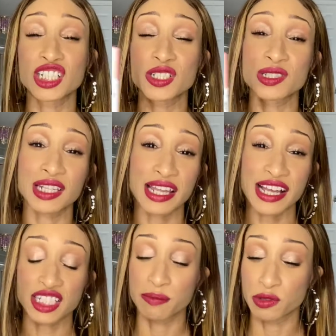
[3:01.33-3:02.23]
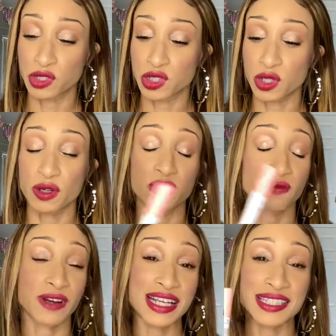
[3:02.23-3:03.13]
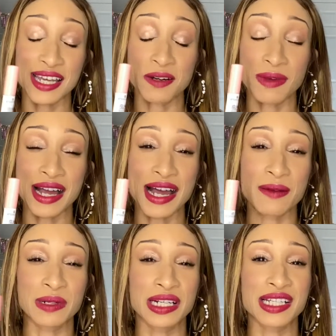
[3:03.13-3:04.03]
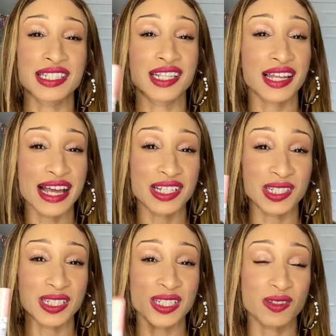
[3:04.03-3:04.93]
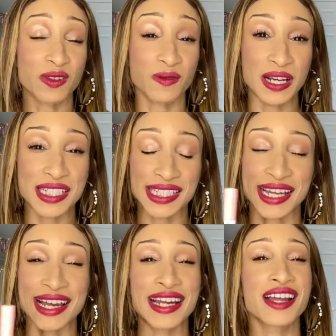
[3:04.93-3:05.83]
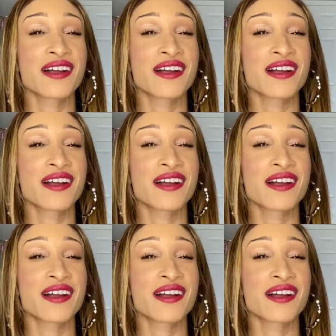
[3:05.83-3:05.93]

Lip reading: use the lash booster on the right side of my eye because the lashes on the right side,